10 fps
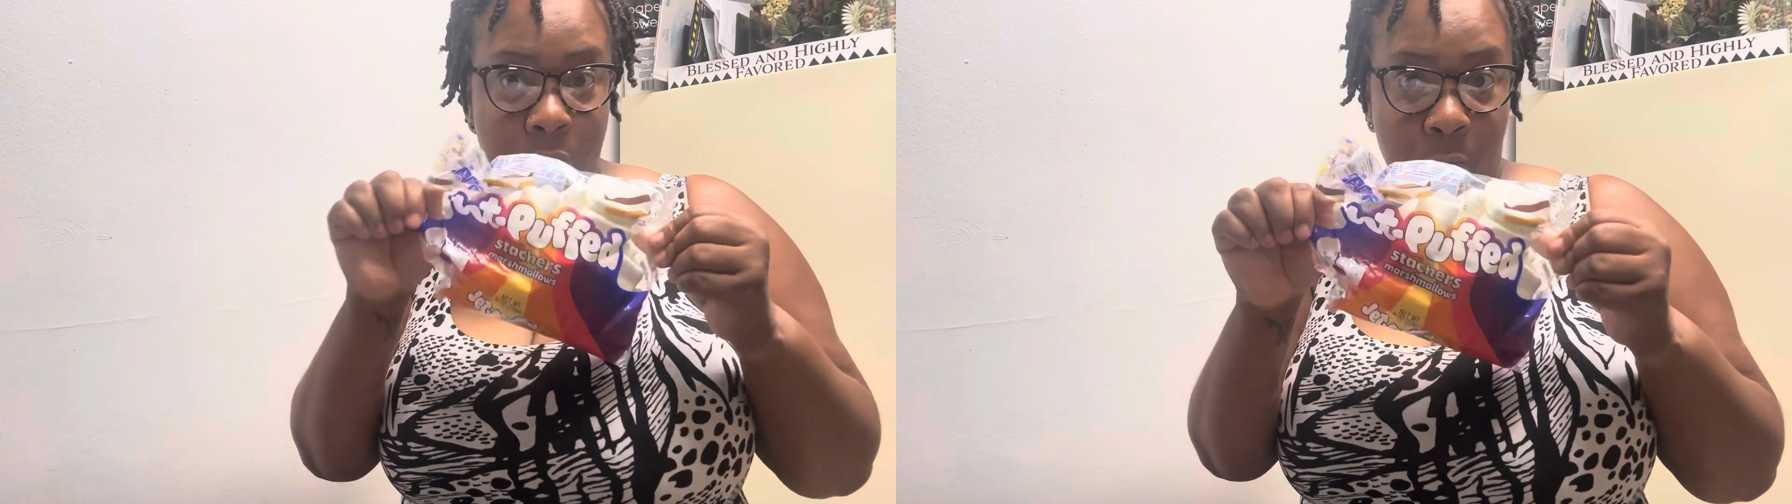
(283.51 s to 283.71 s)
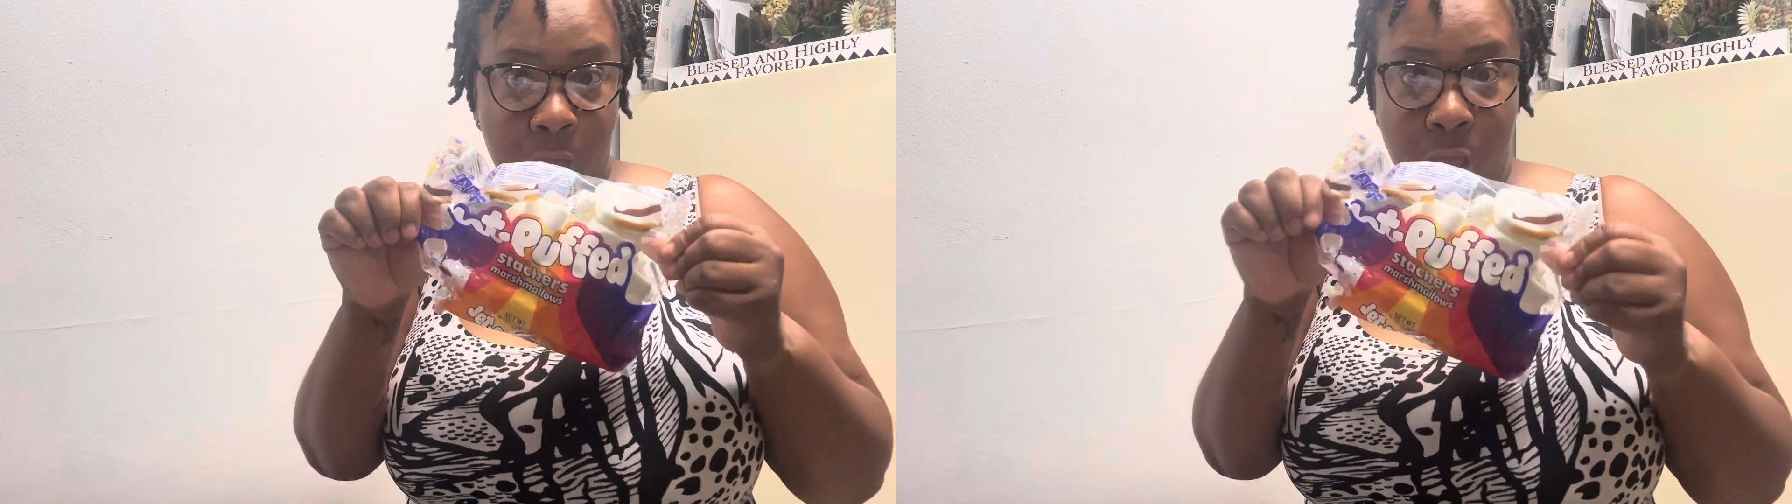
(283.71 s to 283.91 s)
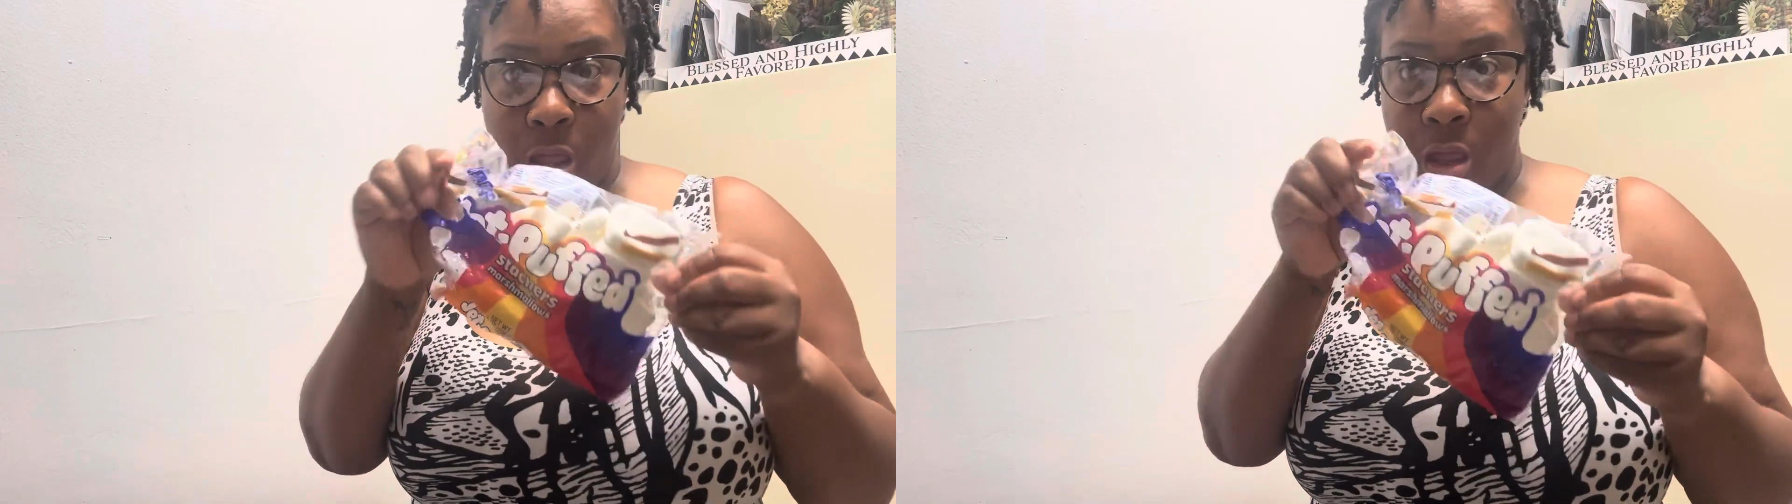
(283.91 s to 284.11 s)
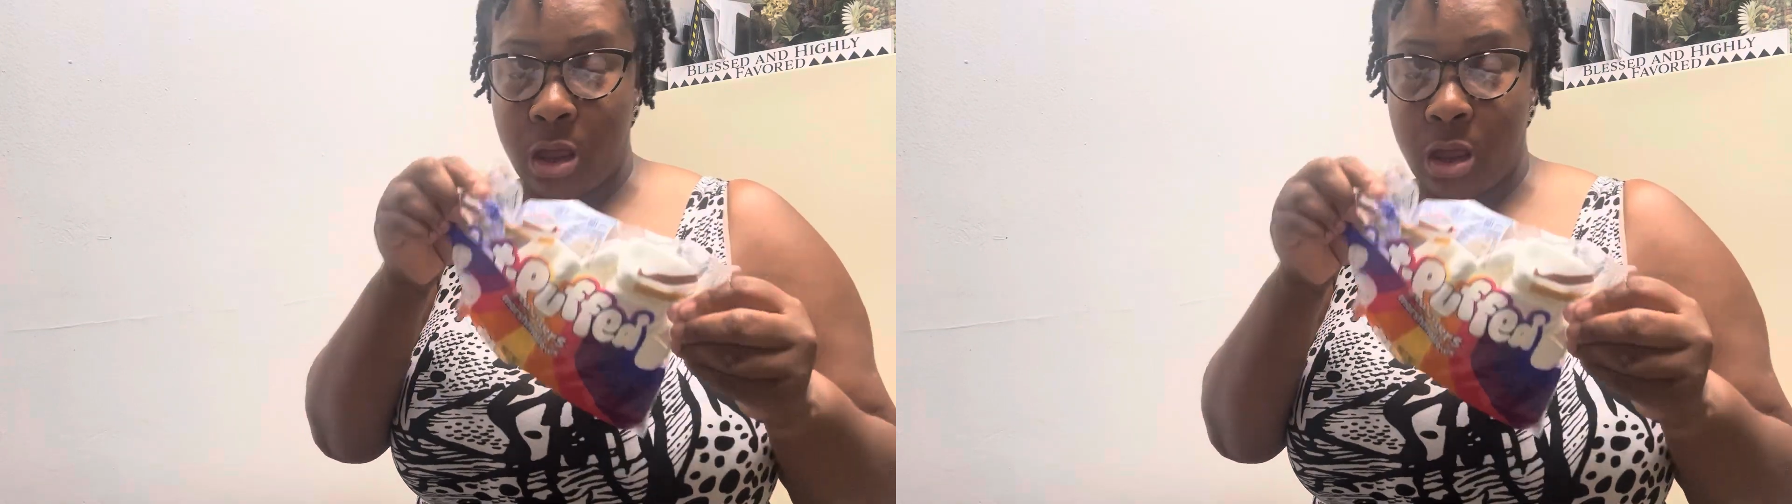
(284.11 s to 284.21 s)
okay?